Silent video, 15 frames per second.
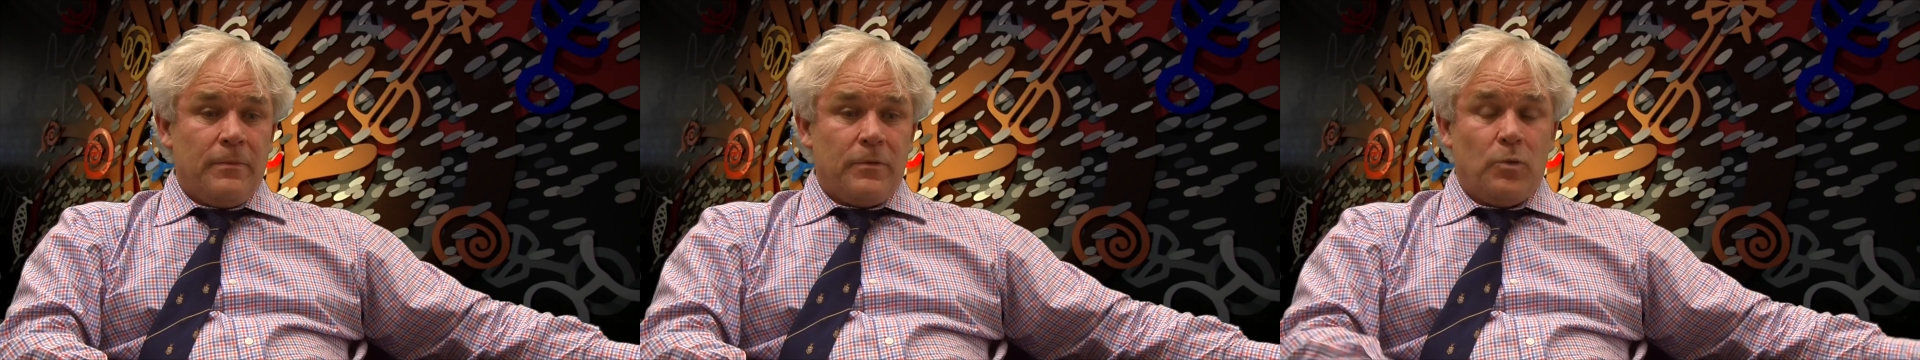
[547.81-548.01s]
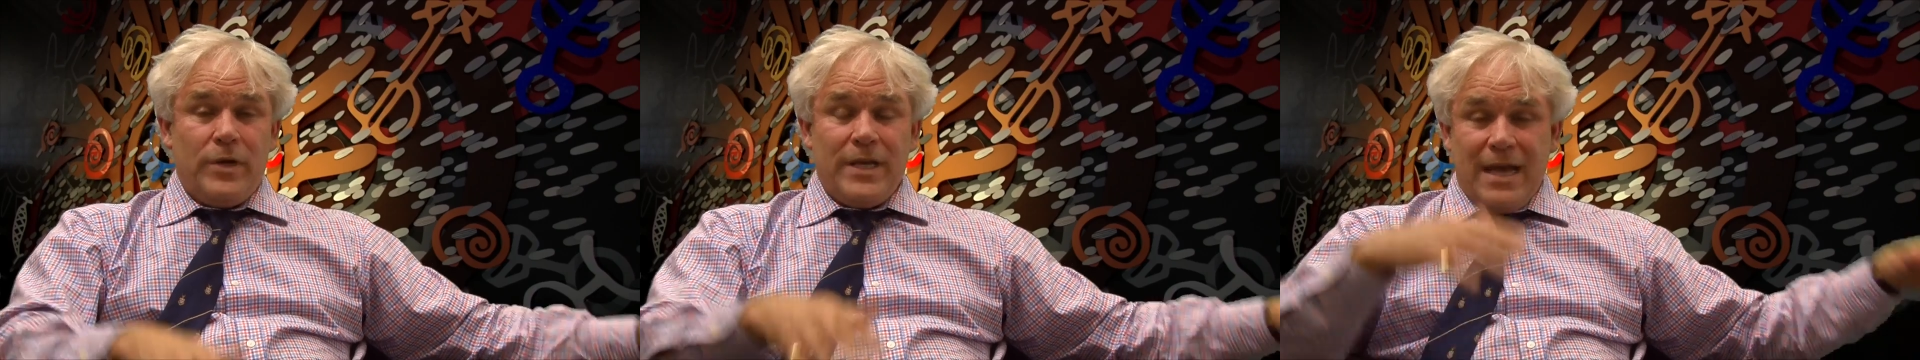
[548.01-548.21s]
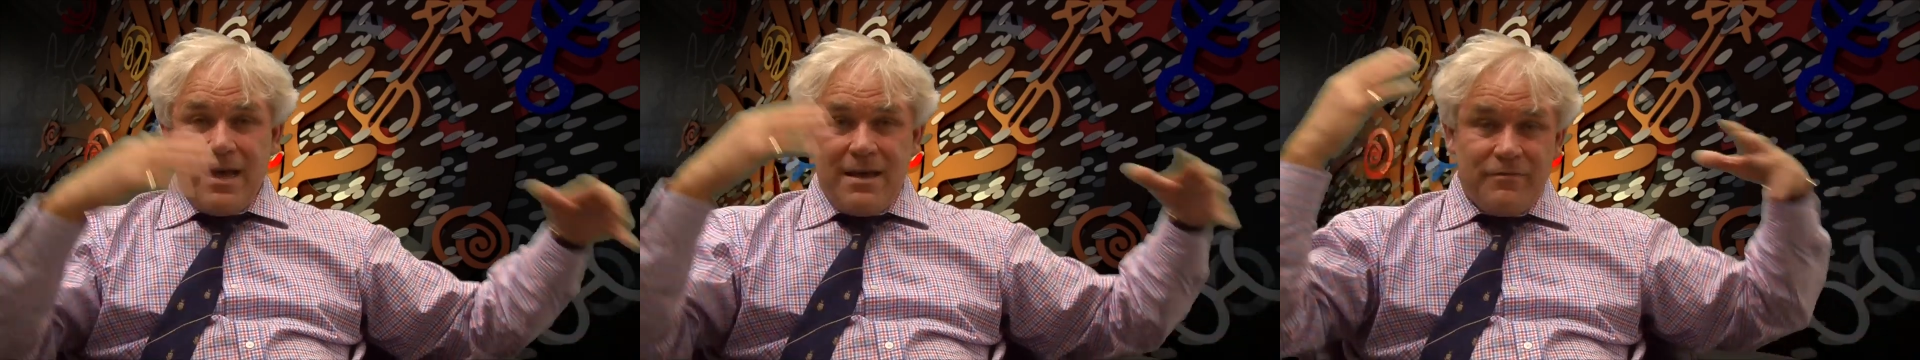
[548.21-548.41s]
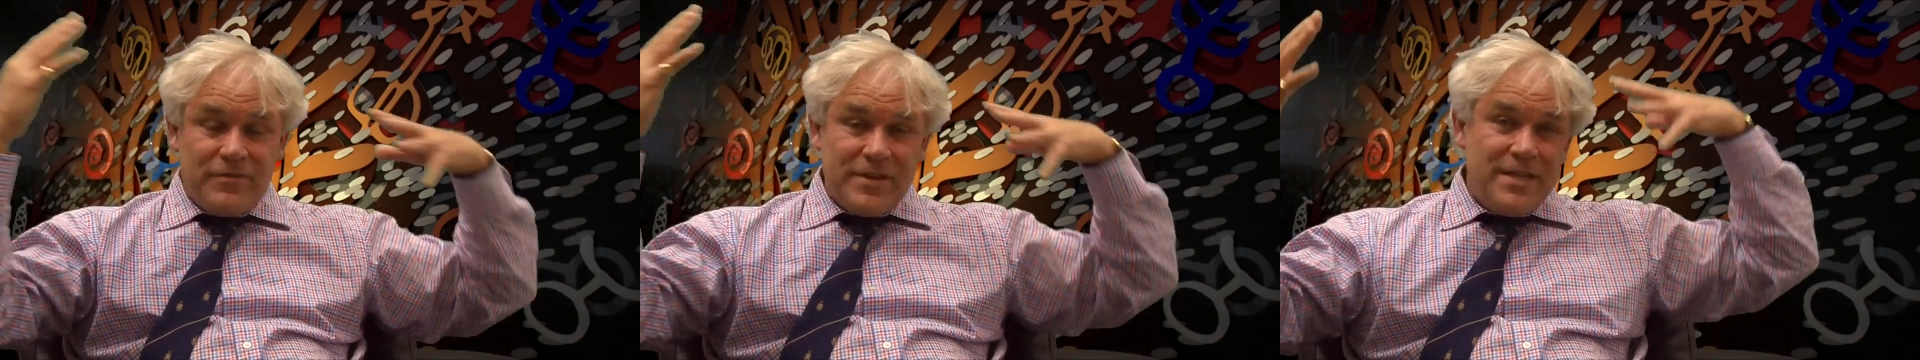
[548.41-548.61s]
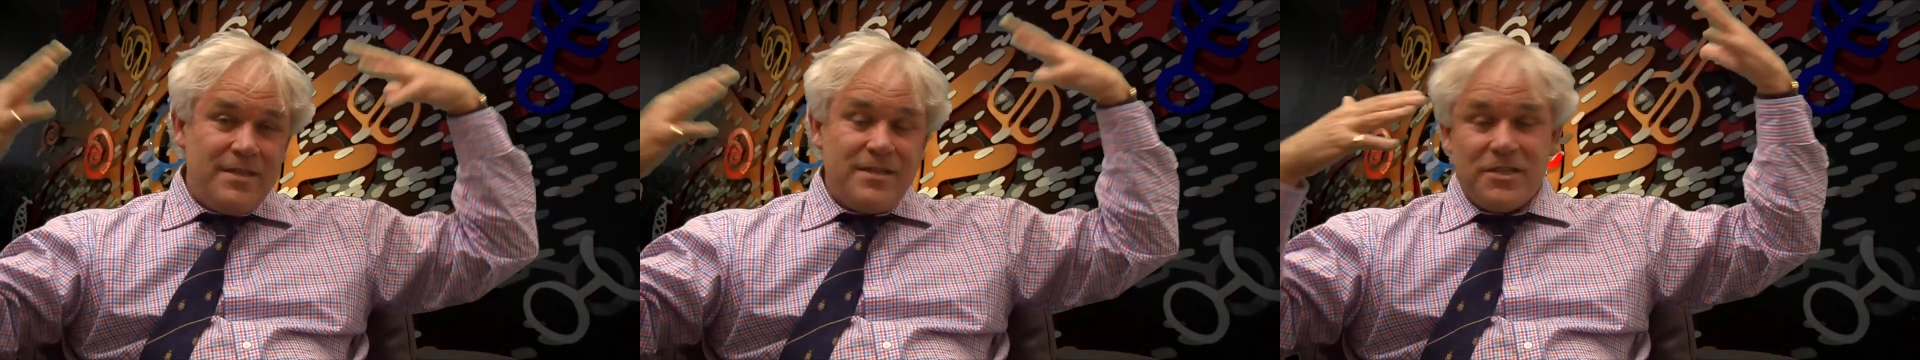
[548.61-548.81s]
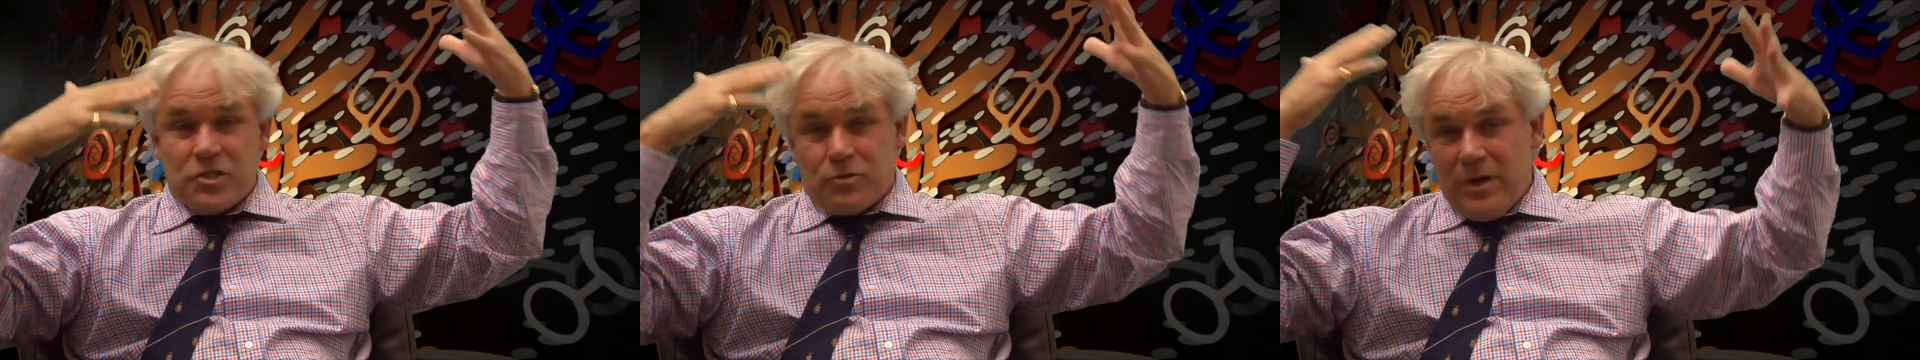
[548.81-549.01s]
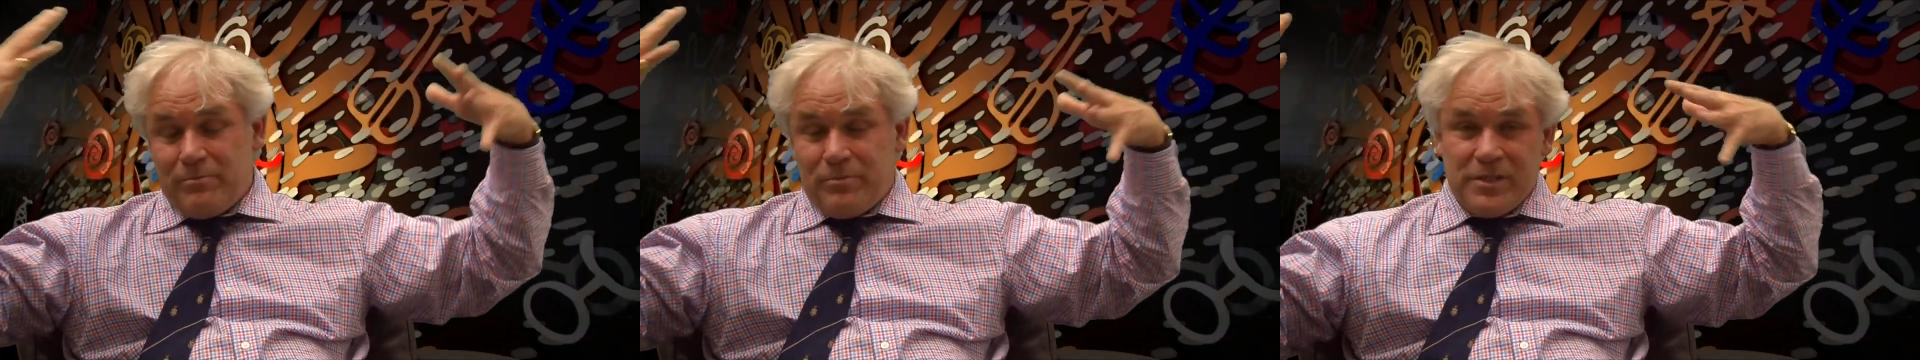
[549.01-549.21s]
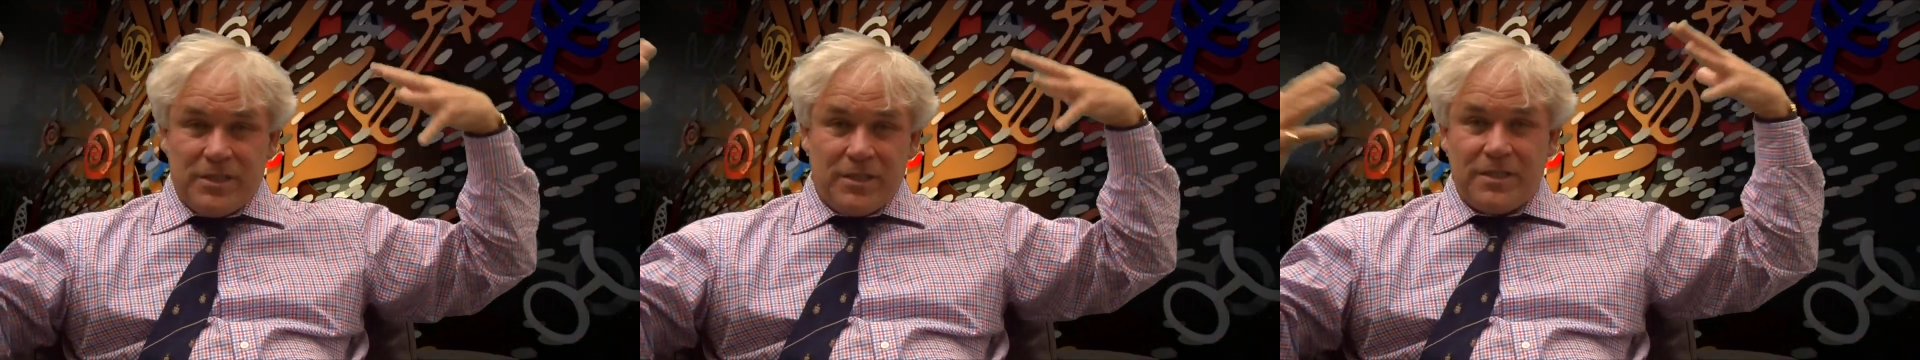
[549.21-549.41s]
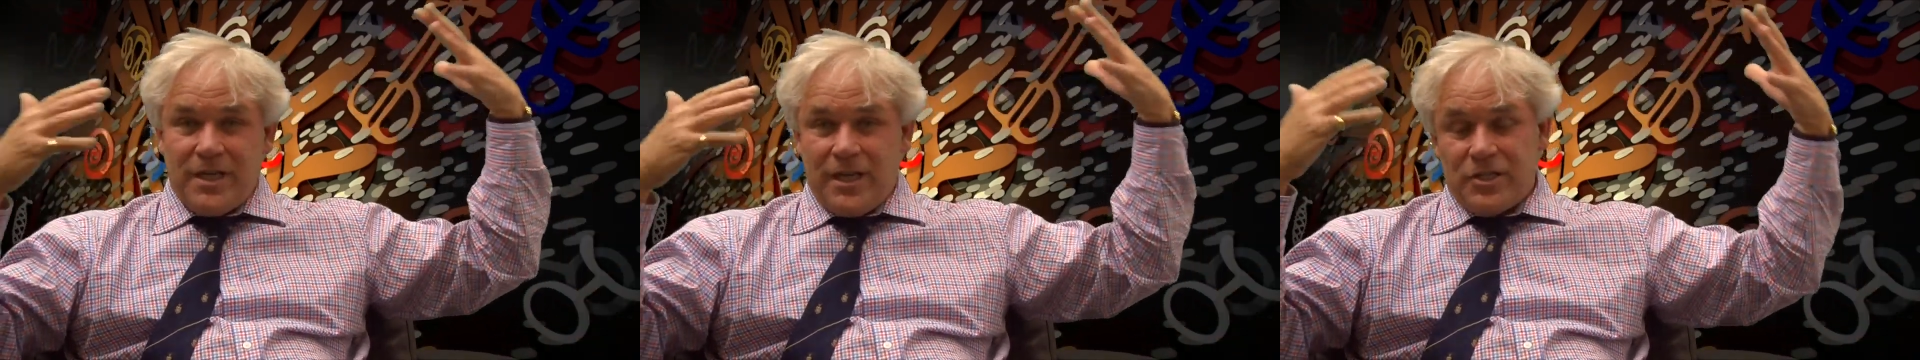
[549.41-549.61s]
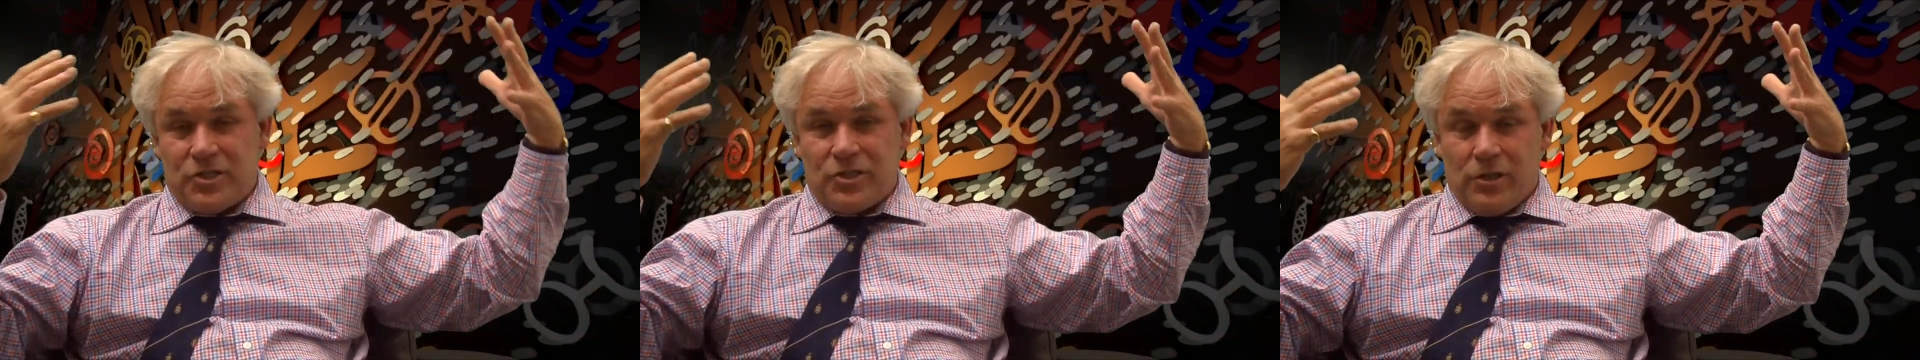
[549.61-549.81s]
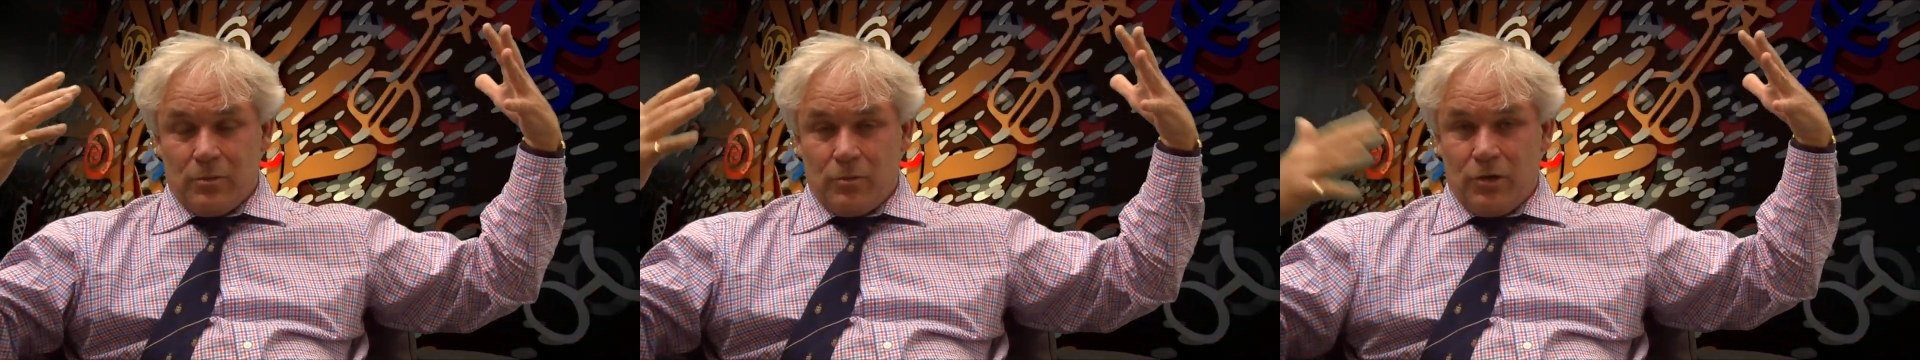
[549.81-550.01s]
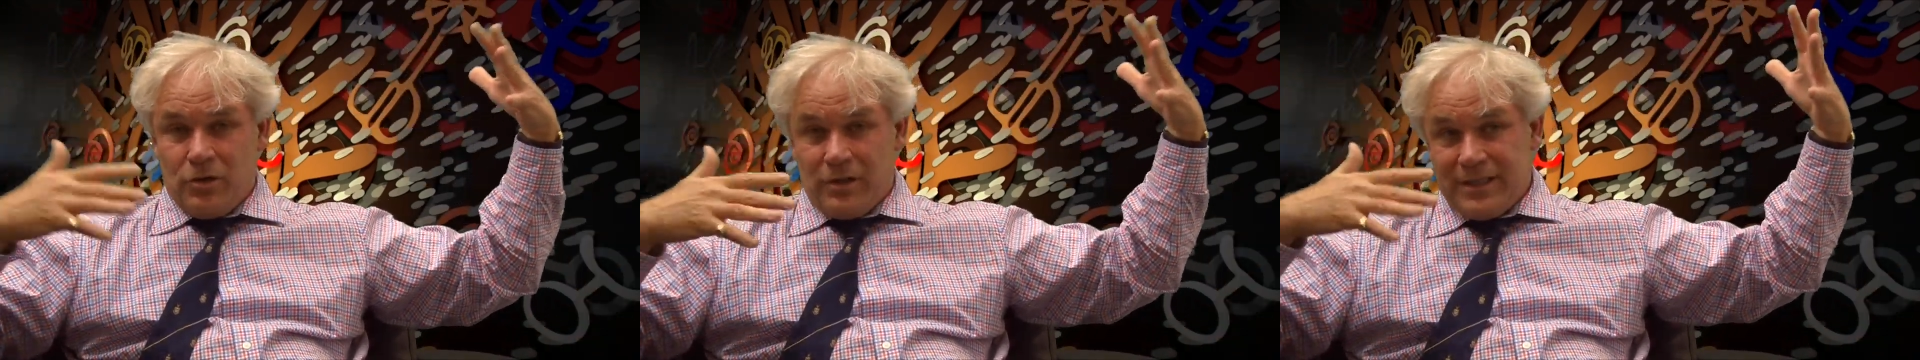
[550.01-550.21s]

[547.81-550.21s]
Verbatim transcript: we have in this representational world,